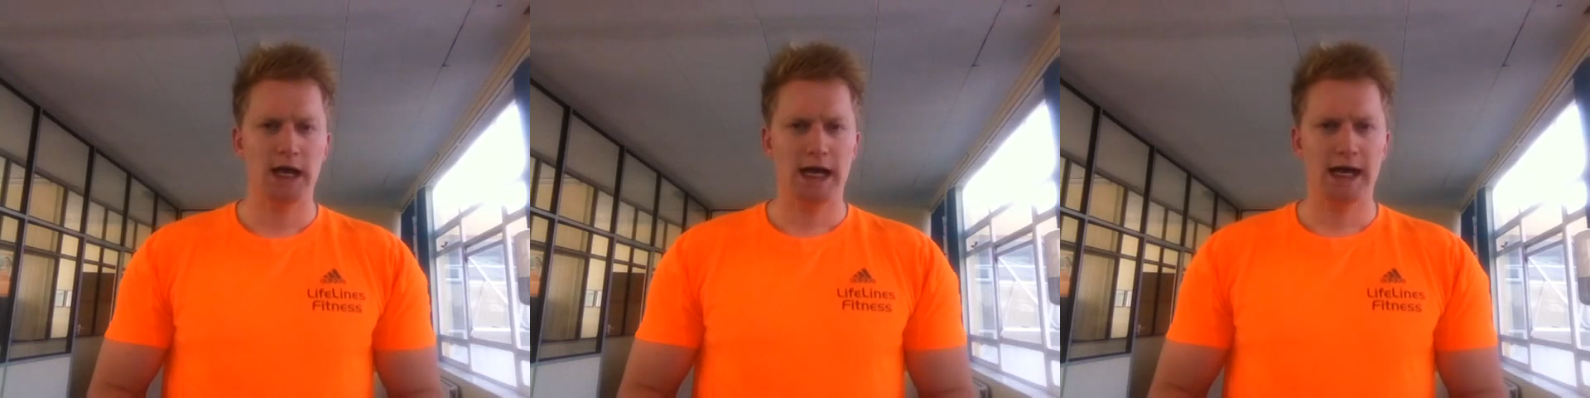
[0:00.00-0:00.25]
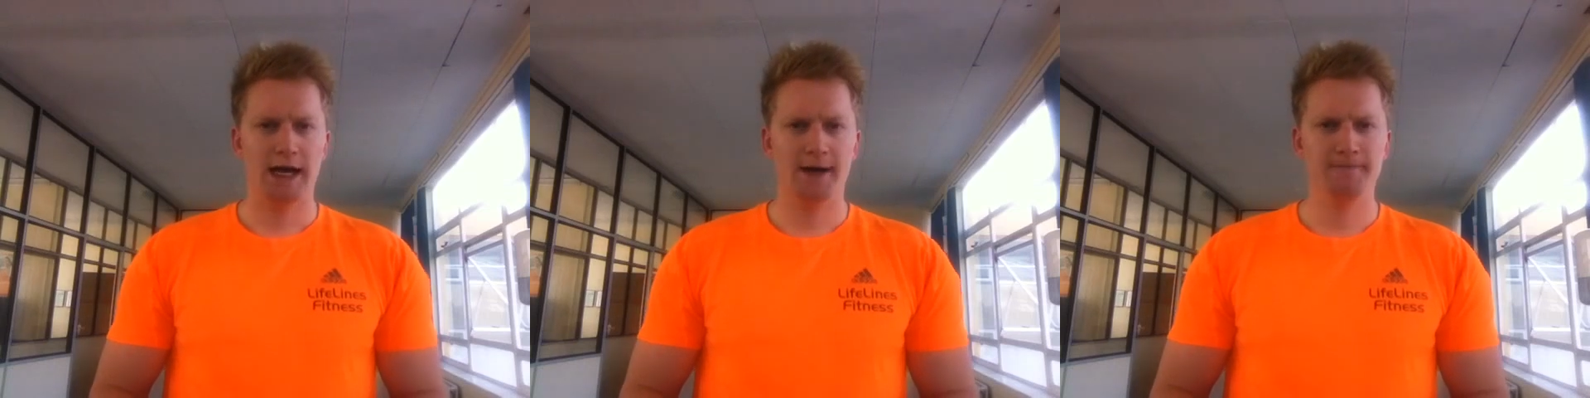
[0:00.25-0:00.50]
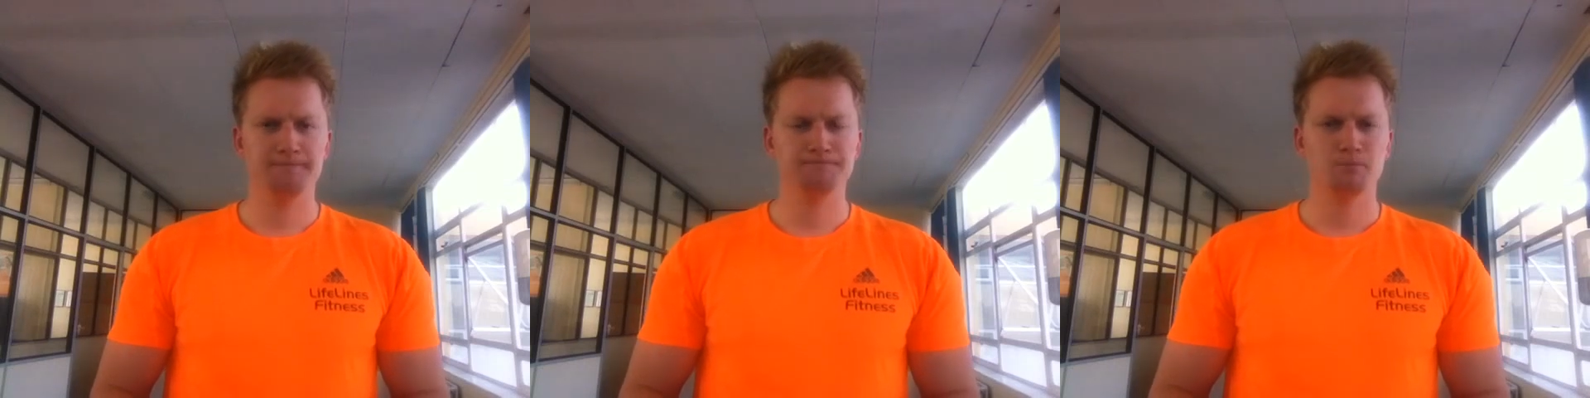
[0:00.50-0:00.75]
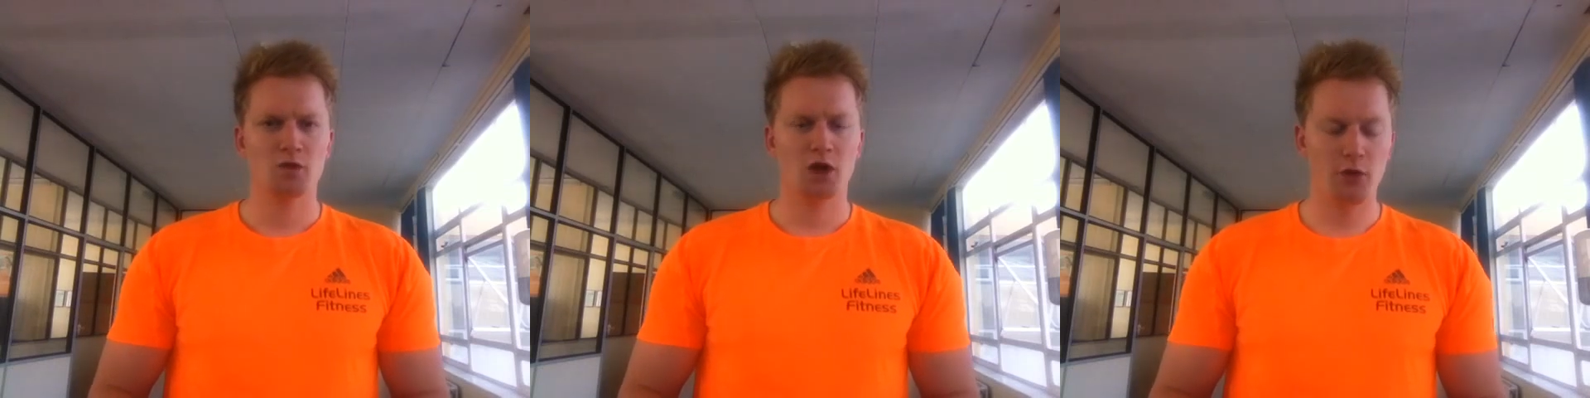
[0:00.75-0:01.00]

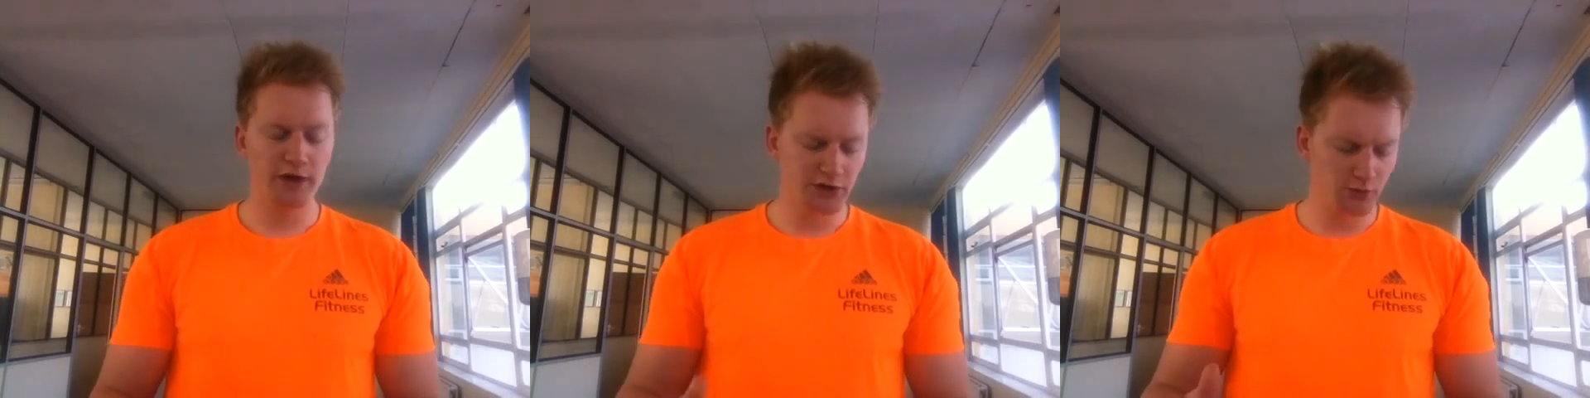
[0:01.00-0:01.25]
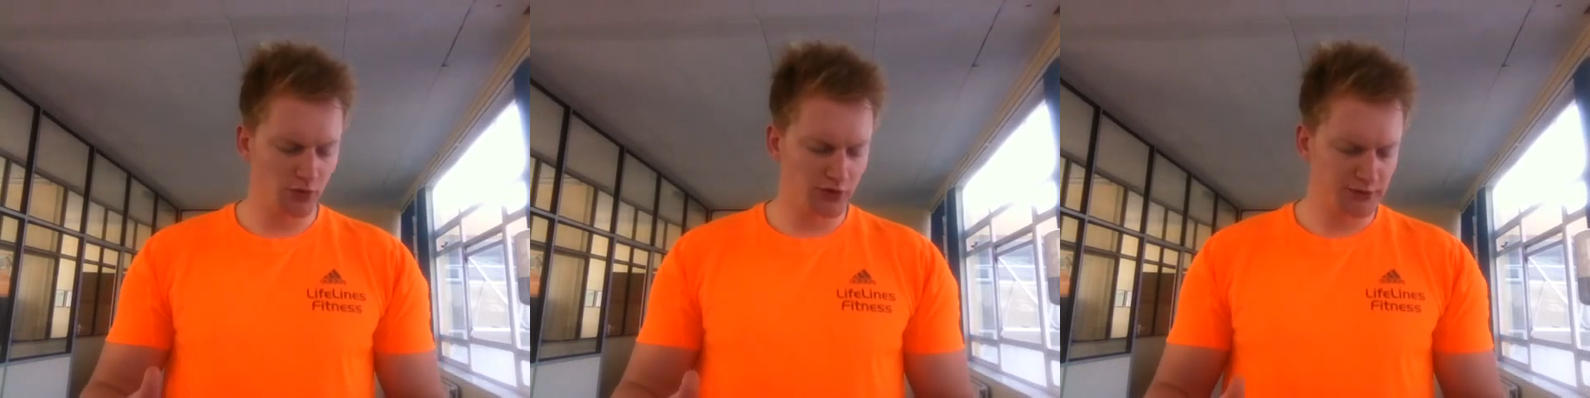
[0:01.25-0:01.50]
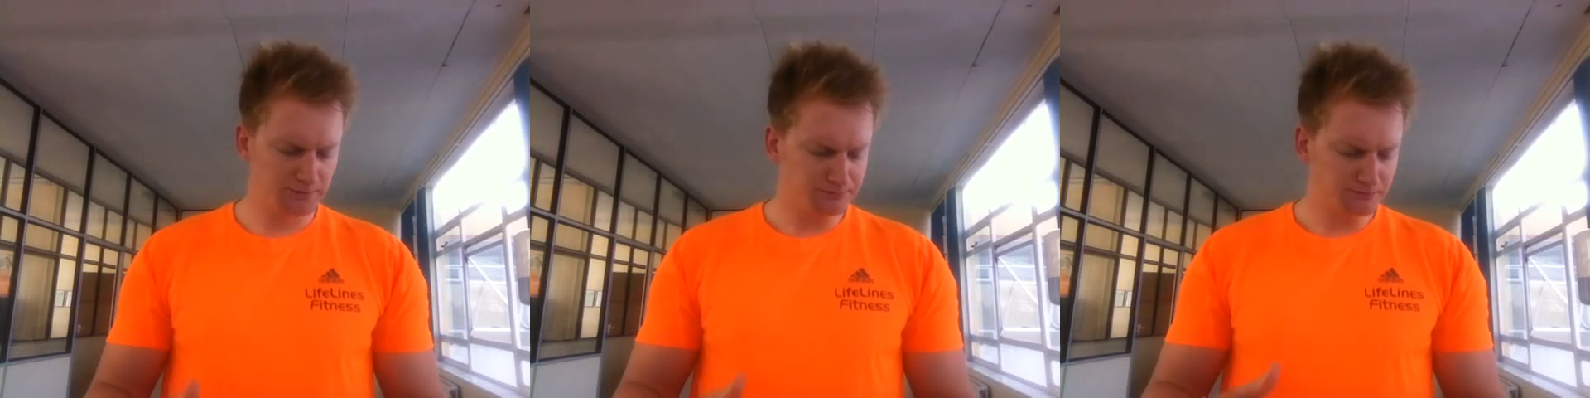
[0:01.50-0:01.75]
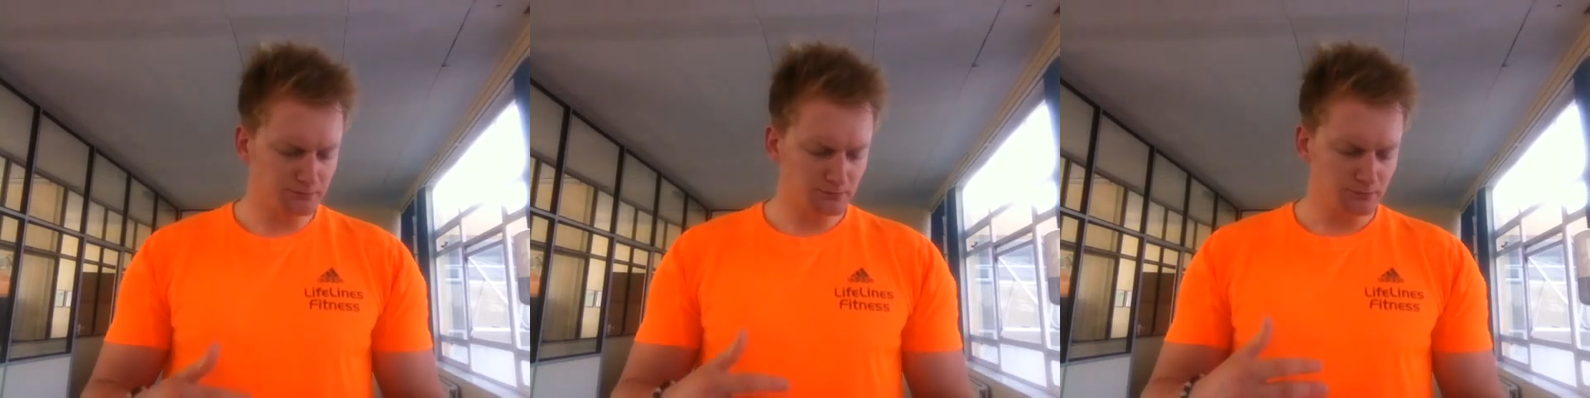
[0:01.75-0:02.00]
Her question was,
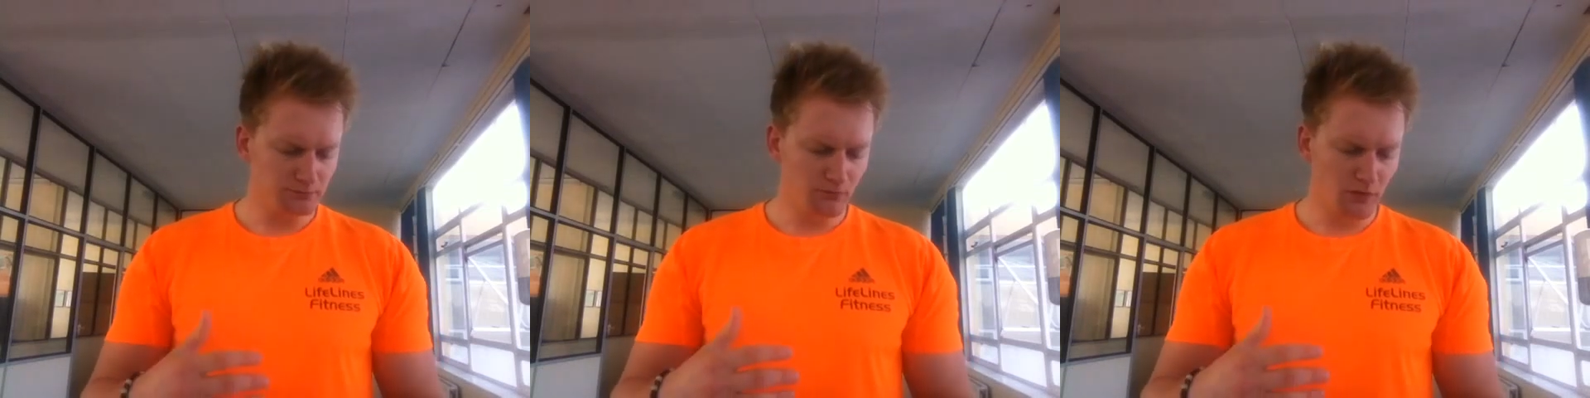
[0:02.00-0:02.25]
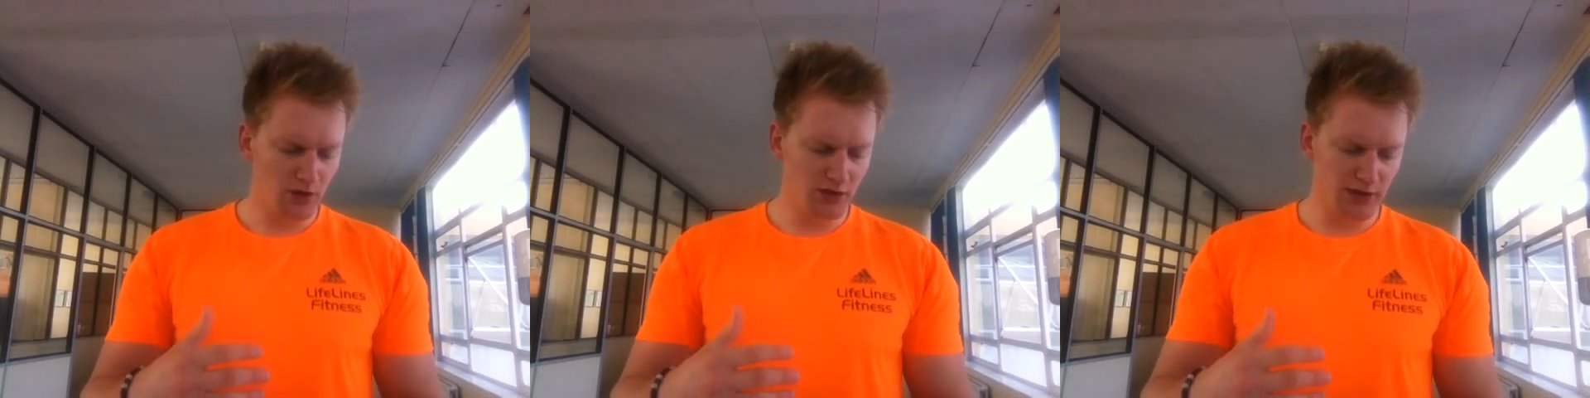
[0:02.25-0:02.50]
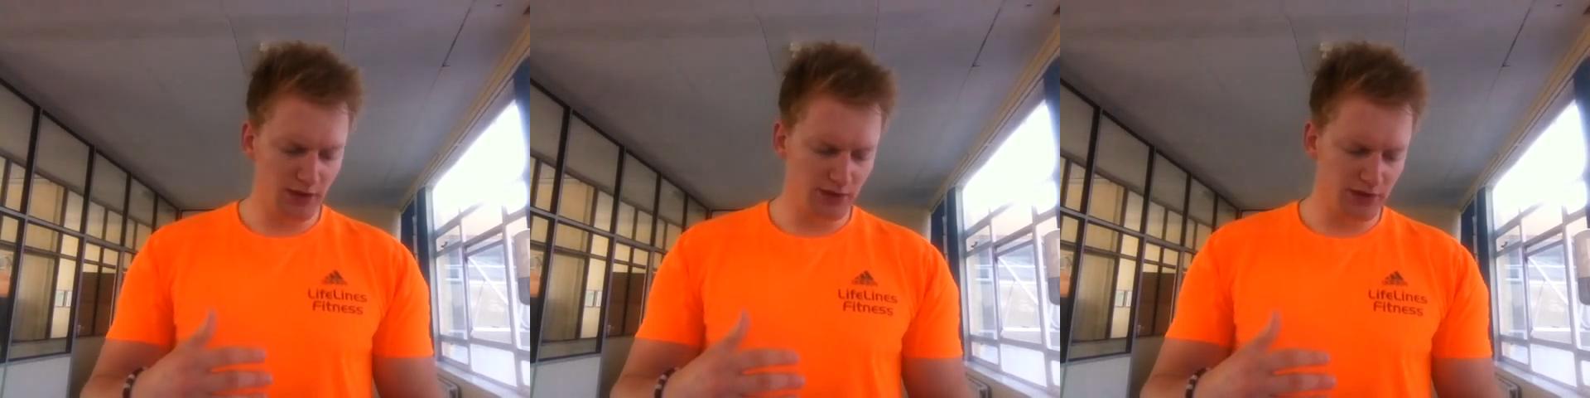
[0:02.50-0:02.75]
she